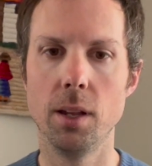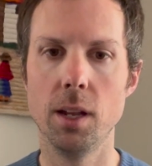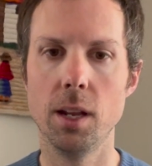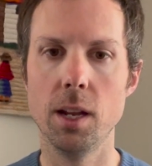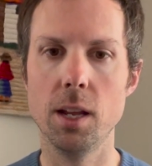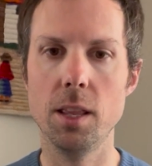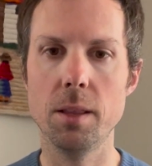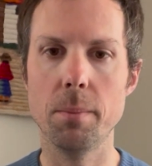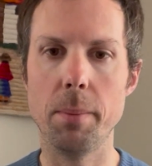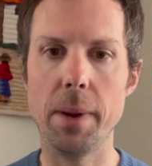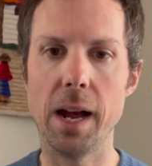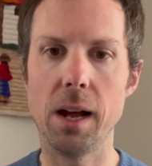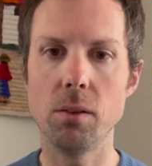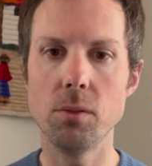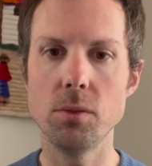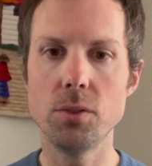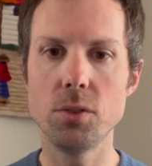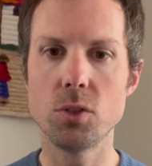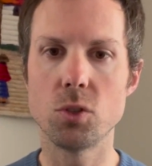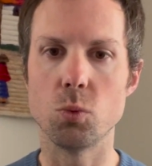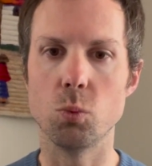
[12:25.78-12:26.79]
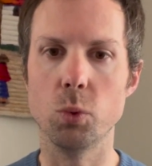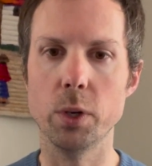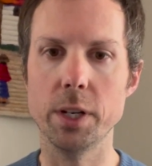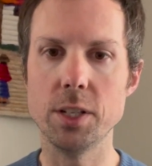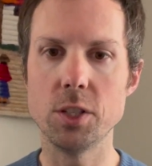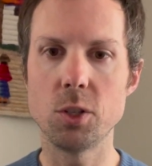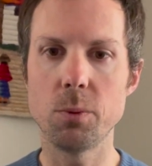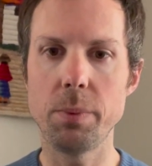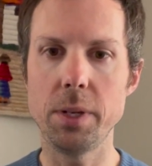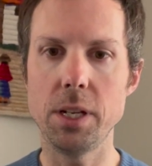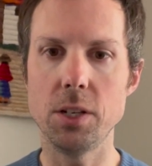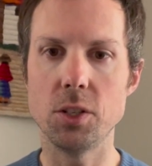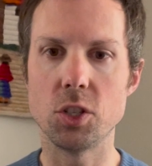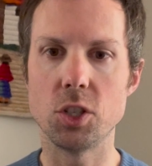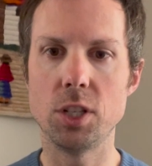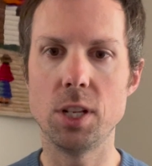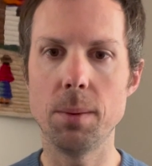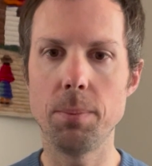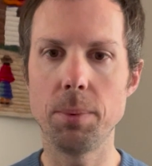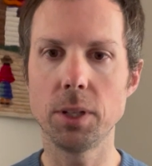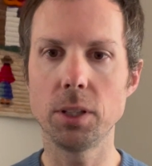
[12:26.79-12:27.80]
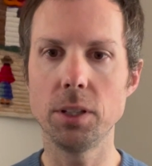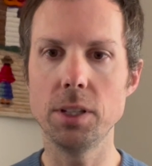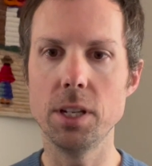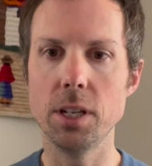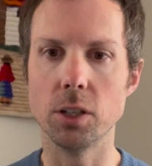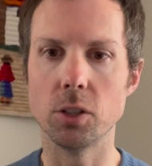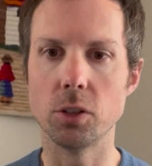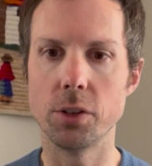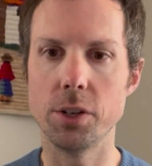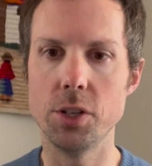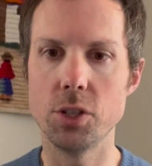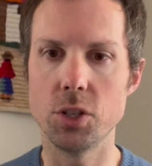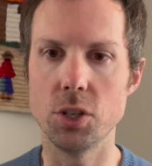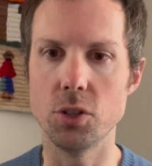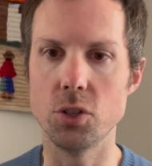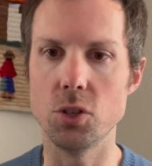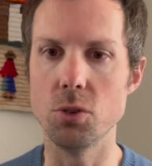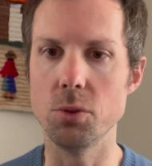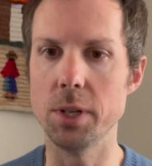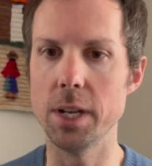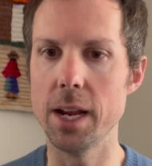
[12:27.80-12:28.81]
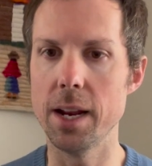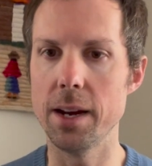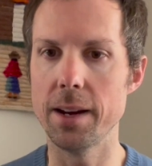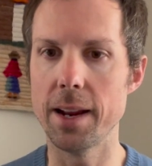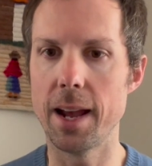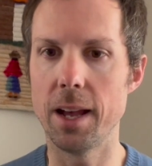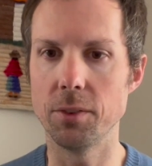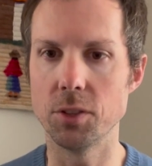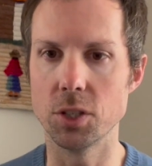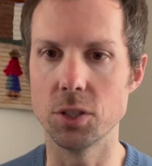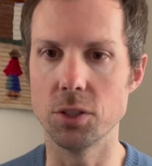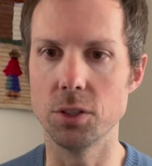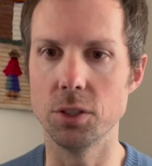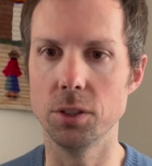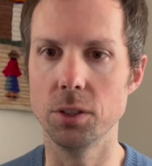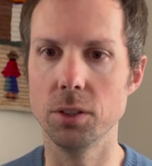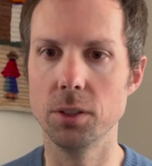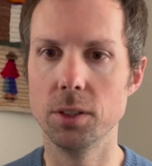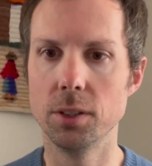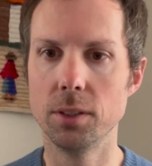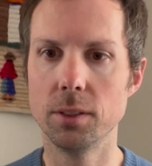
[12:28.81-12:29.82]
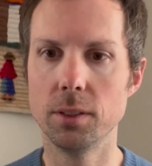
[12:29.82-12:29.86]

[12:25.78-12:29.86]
In the mountains, wind speeds typically increase as you gain altitude.